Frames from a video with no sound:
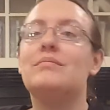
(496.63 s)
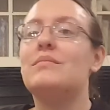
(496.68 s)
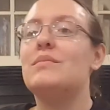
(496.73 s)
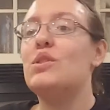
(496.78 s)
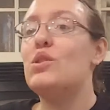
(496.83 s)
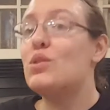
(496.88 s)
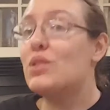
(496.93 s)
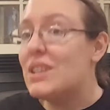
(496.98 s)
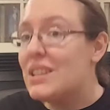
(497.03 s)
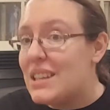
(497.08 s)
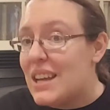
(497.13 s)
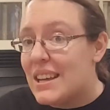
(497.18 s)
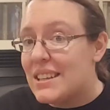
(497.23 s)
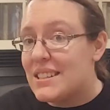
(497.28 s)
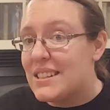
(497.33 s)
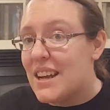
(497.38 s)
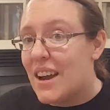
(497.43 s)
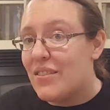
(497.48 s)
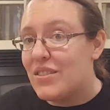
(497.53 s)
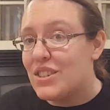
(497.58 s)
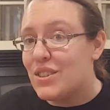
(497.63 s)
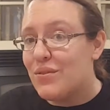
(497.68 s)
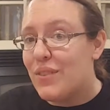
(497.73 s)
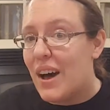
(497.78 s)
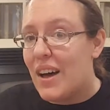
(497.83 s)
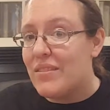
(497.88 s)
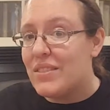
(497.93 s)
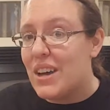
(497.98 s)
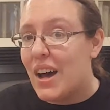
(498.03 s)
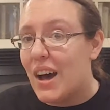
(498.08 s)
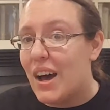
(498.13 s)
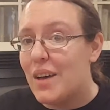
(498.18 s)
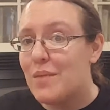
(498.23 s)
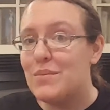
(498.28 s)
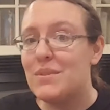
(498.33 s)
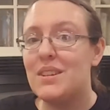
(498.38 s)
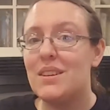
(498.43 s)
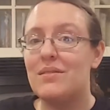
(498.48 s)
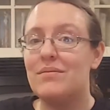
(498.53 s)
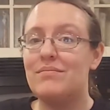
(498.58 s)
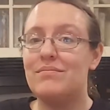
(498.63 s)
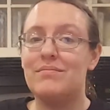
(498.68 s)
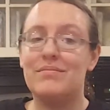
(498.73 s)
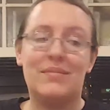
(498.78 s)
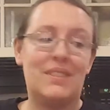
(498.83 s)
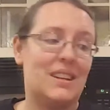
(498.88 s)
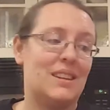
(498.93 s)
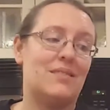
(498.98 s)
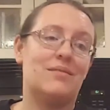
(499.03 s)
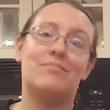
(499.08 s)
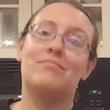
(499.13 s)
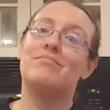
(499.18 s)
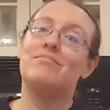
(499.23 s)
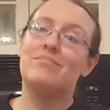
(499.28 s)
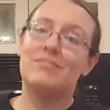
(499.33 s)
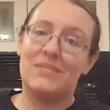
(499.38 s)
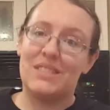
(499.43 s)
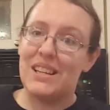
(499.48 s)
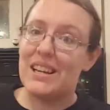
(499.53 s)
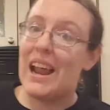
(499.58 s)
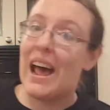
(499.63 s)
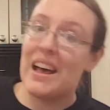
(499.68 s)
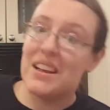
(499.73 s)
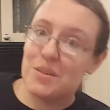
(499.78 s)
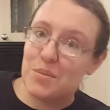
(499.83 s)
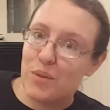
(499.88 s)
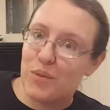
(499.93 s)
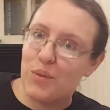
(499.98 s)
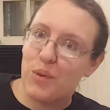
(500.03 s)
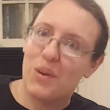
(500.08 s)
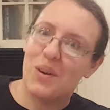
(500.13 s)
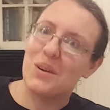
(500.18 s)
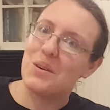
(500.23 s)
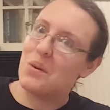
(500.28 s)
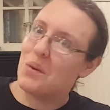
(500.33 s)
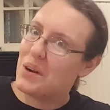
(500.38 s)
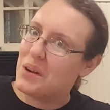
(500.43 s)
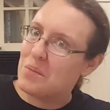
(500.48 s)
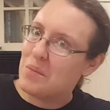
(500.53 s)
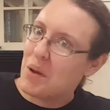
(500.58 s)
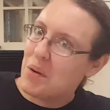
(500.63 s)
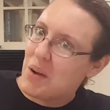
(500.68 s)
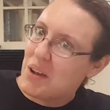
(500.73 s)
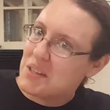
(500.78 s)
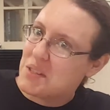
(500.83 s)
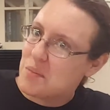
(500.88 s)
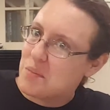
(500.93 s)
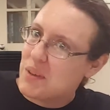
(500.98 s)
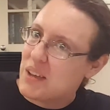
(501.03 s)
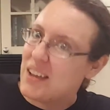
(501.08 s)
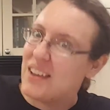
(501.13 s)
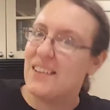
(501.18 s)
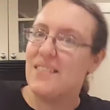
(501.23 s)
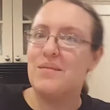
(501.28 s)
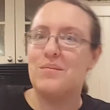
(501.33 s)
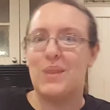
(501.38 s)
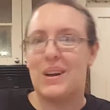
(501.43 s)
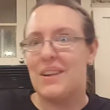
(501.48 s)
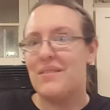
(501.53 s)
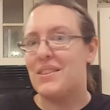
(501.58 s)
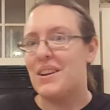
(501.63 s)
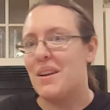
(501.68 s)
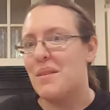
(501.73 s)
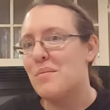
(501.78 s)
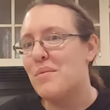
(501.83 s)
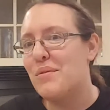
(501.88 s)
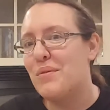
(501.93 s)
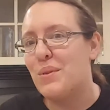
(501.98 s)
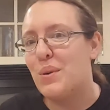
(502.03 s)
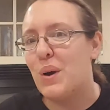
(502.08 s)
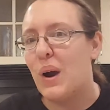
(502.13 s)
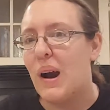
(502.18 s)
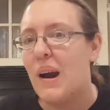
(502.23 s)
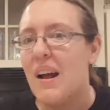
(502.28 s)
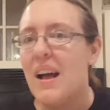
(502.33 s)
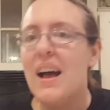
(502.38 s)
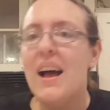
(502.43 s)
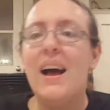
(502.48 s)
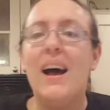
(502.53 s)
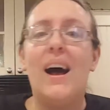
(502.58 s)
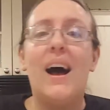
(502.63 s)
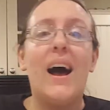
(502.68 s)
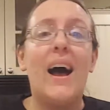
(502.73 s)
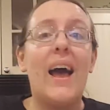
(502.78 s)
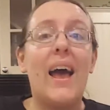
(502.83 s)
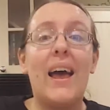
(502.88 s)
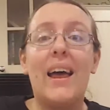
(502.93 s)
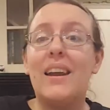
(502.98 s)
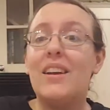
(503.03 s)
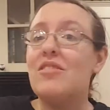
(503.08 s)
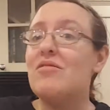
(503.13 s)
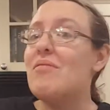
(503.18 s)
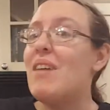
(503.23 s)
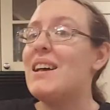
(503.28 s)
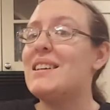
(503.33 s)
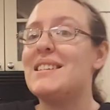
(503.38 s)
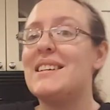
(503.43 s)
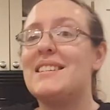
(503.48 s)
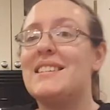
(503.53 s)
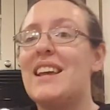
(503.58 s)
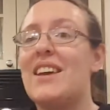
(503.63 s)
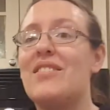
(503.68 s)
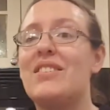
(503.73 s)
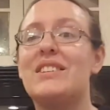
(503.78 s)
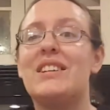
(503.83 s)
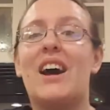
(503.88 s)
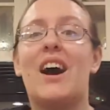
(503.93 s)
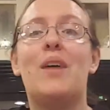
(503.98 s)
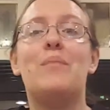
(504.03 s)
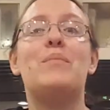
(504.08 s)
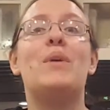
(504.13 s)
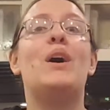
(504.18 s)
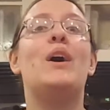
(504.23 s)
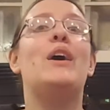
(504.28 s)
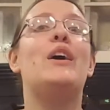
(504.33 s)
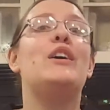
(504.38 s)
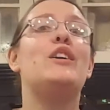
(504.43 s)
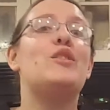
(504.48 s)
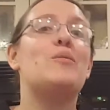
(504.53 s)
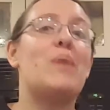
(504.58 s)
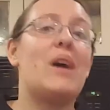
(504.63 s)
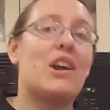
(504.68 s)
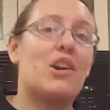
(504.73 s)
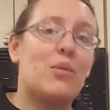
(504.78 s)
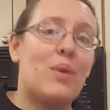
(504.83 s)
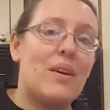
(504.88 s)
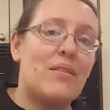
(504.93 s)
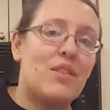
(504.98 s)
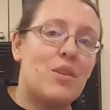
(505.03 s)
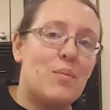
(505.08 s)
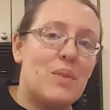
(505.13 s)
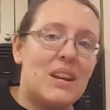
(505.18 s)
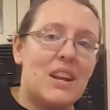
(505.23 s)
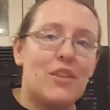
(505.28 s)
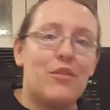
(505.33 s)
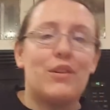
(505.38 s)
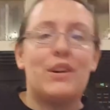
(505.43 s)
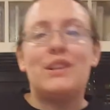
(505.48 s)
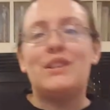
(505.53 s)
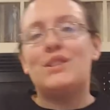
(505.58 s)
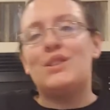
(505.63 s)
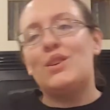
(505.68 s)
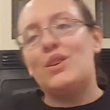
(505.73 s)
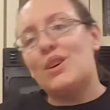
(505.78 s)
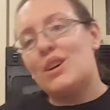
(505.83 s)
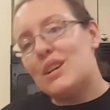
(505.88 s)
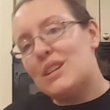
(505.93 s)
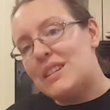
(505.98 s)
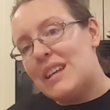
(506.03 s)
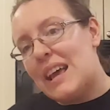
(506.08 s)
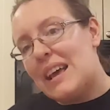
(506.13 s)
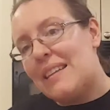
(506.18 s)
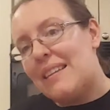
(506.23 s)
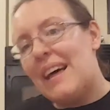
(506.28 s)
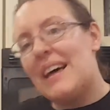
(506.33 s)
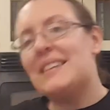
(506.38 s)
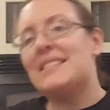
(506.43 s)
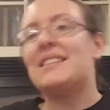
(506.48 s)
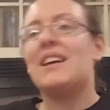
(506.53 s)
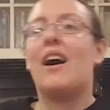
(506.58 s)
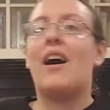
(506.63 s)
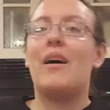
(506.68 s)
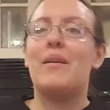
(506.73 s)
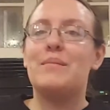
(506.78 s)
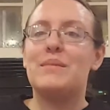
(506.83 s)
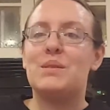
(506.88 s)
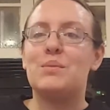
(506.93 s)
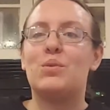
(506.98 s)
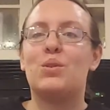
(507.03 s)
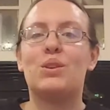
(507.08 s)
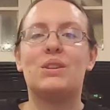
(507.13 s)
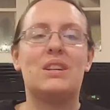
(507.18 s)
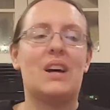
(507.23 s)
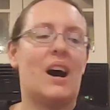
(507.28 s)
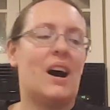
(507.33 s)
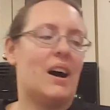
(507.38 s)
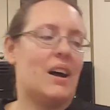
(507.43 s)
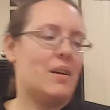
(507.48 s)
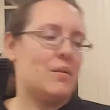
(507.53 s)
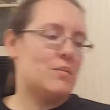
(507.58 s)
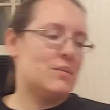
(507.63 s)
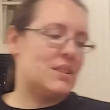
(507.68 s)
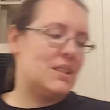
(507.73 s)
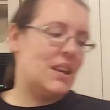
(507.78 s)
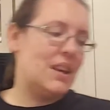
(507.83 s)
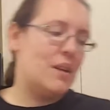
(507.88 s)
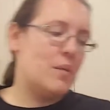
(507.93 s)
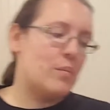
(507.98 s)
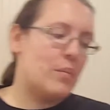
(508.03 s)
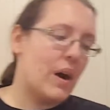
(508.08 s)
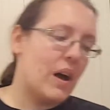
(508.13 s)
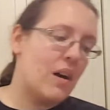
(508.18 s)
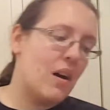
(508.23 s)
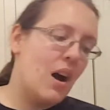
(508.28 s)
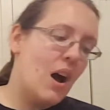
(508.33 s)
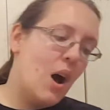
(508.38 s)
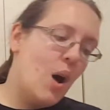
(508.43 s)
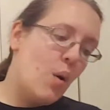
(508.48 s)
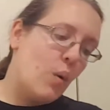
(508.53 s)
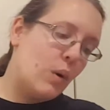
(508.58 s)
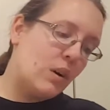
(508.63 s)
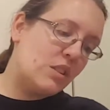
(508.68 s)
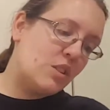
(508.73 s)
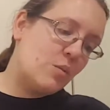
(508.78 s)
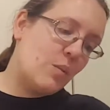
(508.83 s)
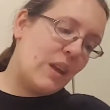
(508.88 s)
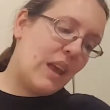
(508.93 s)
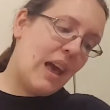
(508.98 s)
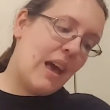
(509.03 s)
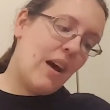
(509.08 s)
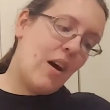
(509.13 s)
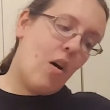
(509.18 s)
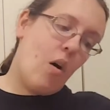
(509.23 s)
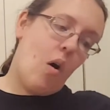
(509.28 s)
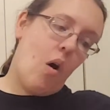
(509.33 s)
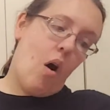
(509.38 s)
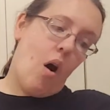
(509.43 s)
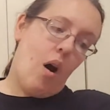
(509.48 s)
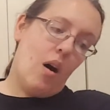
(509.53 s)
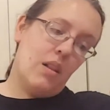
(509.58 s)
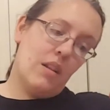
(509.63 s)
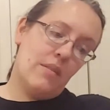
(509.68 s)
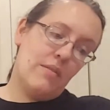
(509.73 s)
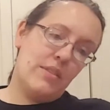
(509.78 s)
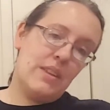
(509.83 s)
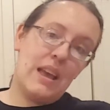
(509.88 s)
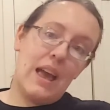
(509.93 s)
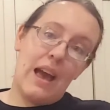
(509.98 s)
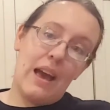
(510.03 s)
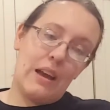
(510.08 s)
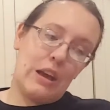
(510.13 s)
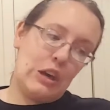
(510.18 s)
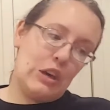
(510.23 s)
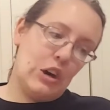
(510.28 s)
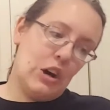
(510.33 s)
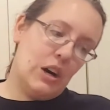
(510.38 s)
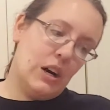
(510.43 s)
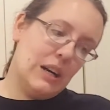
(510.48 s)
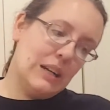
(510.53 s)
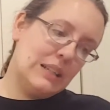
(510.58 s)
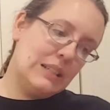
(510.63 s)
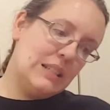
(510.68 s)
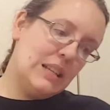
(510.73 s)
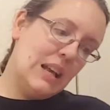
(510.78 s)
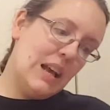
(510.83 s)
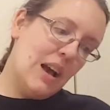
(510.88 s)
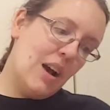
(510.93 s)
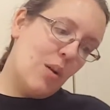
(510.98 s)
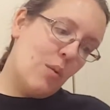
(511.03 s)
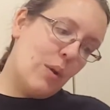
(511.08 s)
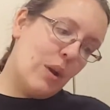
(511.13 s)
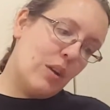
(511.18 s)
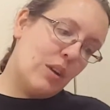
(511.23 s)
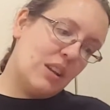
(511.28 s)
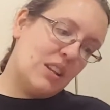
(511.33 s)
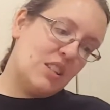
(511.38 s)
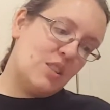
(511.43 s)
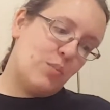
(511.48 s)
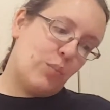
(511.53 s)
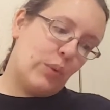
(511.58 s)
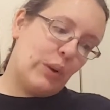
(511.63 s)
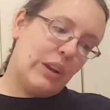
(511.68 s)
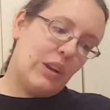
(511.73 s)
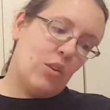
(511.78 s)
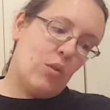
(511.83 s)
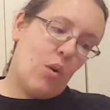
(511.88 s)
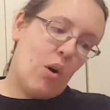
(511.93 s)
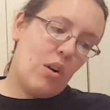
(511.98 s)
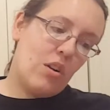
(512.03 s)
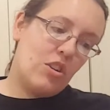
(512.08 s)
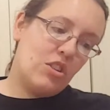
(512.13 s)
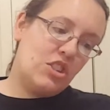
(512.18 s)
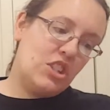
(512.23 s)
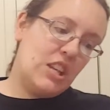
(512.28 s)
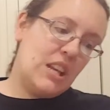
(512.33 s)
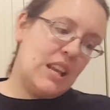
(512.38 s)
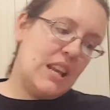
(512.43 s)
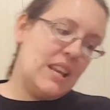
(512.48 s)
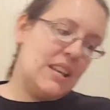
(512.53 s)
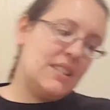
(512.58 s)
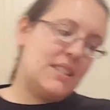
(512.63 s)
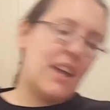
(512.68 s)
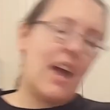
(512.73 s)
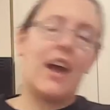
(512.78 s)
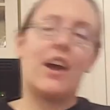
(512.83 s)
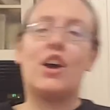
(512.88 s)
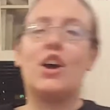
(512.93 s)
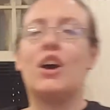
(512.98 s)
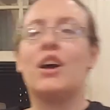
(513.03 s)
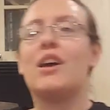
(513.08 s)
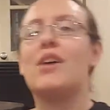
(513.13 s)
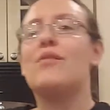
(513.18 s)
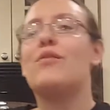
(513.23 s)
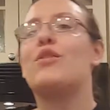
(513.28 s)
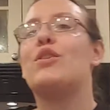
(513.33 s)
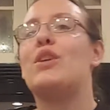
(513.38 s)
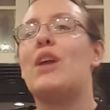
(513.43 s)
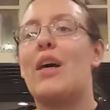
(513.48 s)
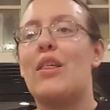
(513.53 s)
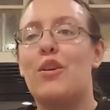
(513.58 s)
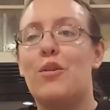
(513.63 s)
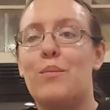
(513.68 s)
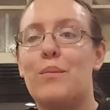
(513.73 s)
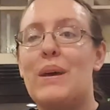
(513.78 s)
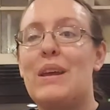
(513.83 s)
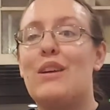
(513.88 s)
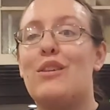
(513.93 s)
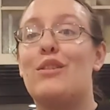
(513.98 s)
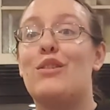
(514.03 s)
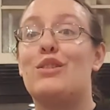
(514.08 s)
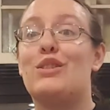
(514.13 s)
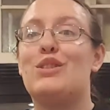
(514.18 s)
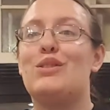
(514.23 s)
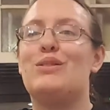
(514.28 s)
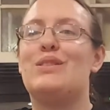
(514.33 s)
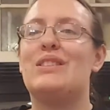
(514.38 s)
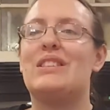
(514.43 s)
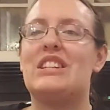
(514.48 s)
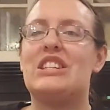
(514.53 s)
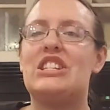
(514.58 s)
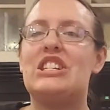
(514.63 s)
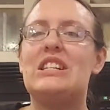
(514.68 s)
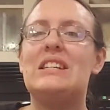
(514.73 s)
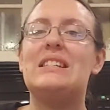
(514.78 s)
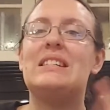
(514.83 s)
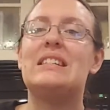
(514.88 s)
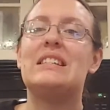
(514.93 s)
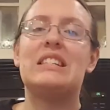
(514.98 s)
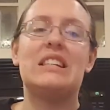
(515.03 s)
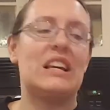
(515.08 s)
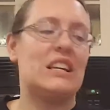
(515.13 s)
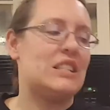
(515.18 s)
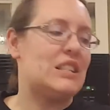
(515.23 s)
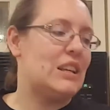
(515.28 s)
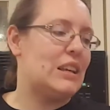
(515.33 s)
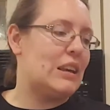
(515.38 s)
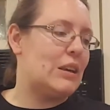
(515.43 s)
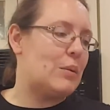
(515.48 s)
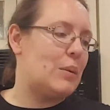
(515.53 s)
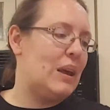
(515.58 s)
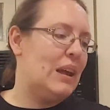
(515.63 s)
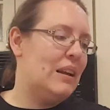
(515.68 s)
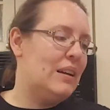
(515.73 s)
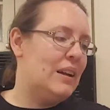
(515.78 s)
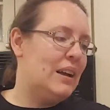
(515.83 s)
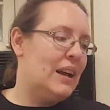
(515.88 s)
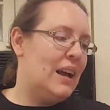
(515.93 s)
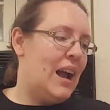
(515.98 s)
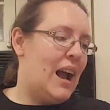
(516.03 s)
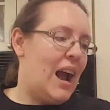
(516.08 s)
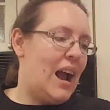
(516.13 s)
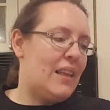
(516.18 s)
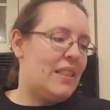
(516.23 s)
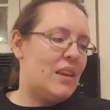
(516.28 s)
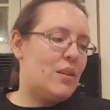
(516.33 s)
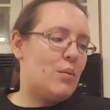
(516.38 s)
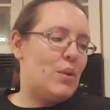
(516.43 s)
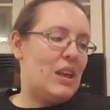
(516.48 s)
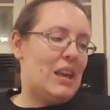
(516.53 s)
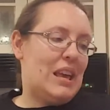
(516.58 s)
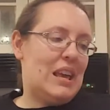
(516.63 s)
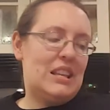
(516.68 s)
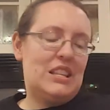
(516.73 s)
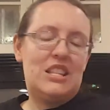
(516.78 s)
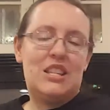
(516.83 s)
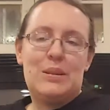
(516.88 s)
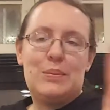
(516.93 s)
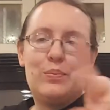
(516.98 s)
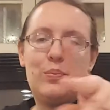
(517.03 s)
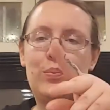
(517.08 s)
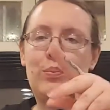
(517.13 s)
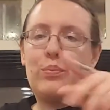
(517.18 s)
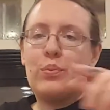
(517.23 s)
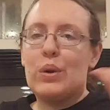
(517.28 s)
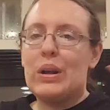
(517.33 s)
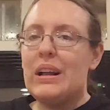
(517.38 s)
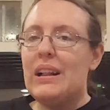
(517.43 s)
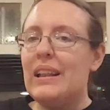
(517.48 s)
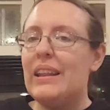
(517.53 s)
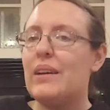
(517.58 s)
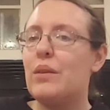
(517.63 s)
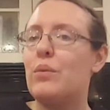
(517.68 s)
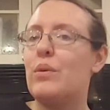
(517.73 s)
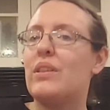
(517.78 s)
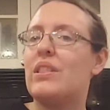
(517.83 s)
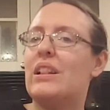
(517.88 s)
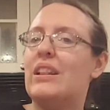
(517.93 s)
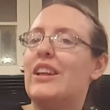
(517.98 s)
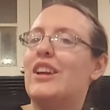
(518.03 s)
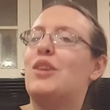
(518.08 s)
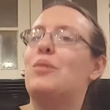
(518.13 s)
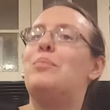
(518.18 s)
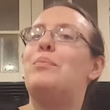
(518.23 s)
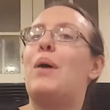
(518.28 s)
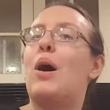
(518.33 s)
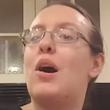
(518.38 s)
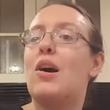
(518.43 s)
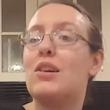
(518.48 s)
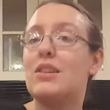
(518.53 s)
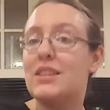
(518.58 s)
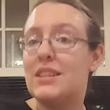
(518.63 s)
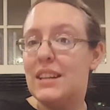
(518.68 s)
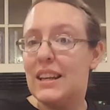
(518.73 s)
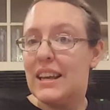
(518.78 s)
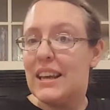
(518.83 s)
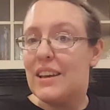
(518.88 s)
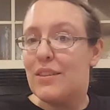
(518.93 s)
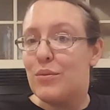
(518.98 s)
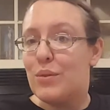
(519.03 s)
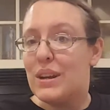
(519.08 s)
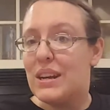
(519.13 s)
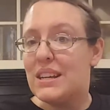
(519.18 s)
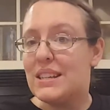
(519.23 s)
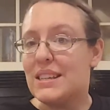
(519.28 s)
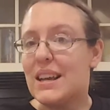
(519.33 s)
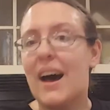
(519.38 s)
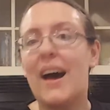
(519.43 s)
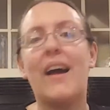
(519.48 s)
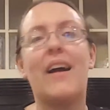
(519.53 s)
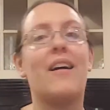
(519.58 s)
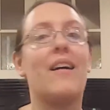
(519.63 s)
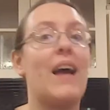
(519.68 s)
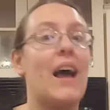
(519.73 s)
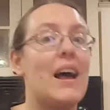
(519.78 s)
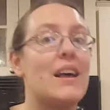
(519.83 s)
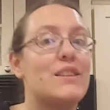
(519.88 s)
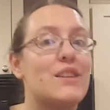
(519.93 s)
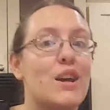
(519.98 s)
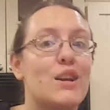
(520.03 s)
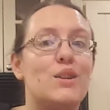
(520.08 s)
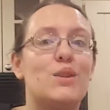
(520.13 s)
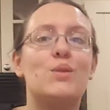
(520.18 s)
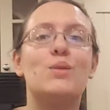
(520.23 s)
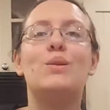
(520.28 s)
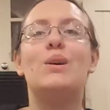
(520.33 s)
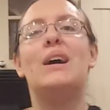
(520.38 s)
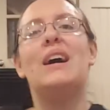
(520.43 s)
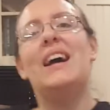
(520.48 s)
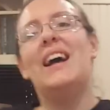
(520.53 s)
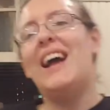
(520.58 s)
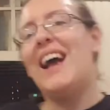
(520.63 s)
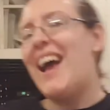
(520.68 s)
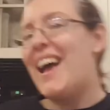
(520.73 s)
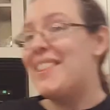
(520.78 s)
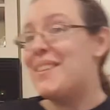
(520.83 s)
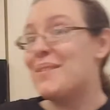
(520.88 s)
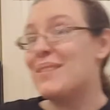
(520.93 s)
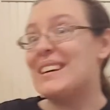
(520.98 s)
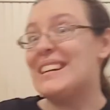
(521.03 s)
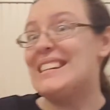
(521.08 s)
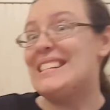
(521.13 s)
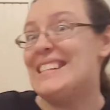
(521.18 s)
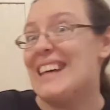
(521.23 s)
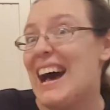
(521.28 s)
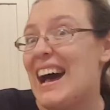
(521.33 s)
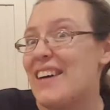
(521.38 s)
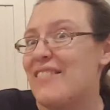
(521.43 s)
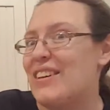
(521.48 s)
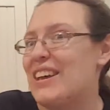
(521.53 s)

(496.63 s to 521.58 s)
Usually takes an average of 5 times, at least it has before, according to my recipe and when I've done it before. And as I say every time, your microwave could be different, so you could take less times, more times. But once we get all of the egg cooked, we're going to sprinkle on our cheese and cook it for another minute or 2 till the cheese is nice and gooey. And then we can sprinkle it with a little parsley if we desire, as I do. And then we're going to dive